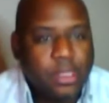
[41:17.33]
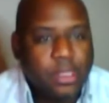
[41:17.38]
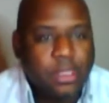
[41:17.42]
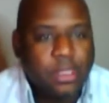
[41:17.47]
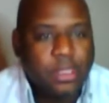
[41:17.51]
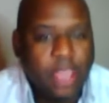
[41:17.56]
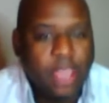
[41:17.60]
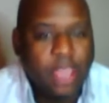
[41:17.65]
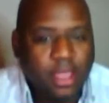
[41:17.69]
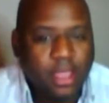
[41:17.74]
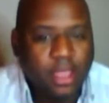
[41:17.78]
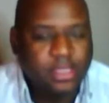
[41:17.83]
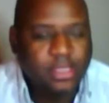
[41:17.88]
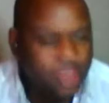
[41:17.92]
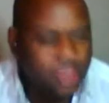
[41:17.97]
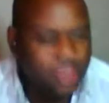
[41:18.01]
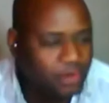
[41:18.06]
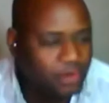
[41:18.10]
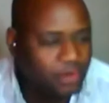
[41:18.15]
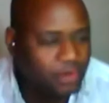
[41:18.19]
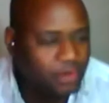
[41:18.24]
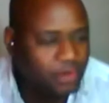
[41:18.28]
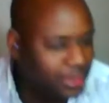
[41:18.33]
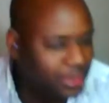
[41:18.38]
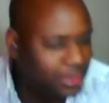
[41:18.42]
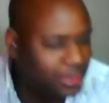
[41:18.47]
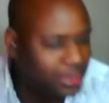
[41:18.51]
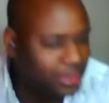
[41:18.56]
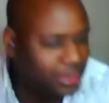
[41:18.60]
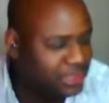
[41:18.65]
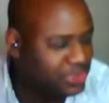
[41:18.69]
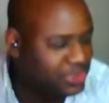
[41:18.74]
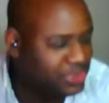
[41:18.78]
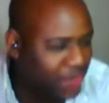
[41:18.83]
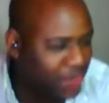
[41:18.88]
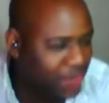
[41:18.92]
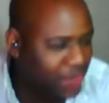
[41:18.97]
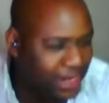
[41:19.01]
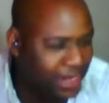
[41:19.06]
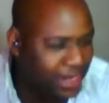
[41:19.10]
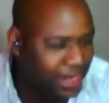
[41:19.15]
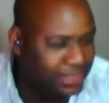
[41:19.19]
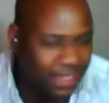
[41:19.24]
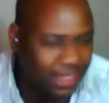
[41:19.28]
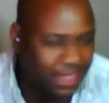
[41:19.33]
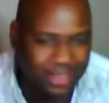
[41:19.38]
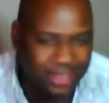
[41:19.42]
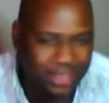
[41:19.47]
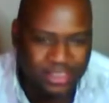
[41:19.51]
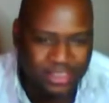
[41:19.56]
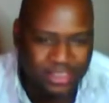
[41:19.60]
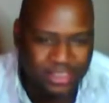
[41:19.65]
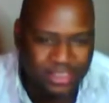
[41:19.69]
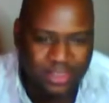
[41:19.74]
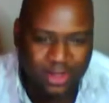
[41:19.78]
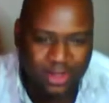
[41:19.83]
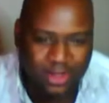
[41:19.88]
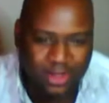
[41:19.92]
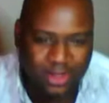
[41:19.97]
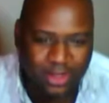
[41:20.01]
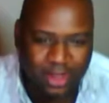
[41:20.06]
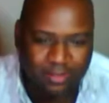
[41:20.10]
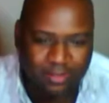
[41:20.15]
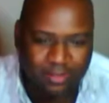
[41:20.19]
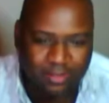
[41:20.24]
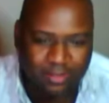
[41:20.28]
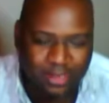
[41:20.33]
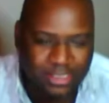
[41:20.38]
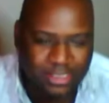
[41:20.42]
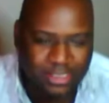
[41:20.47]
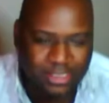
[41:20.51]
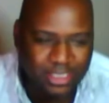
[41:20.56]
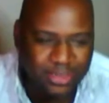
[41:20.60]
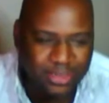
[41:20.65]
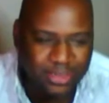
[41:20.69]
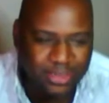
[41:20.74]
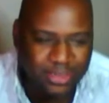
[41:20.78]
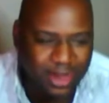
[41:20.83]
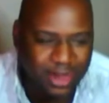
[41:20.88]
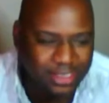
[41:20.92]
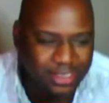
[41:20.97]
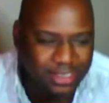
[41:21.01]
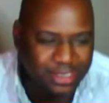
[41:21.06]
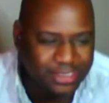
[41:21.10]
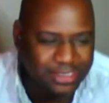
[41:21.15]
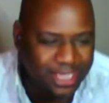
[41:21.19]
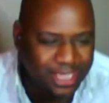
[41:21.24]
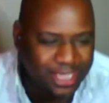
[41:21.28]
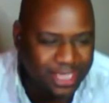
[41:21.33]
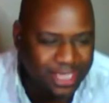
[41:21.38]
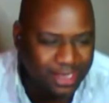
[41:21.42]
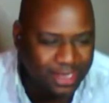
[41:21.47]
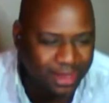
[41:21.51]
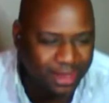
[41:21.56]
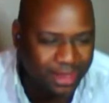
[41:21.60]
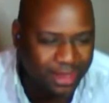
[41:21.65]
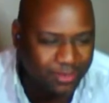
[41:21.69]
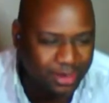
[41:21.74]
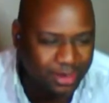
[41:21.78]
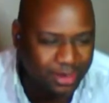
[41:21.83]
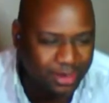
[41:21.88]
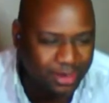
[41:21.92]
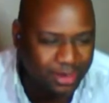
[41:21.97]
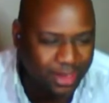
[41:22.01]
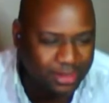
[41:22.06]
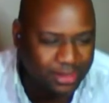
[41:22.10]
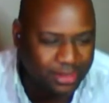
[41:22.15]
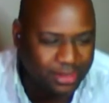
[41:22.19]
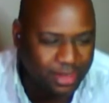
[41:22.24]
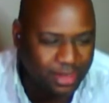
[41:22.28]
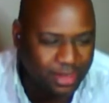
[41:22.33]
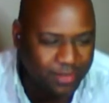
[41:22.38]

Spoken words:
Yeah, it turned really strange. I just thought, like, what is he trying to say? Like, what? Like the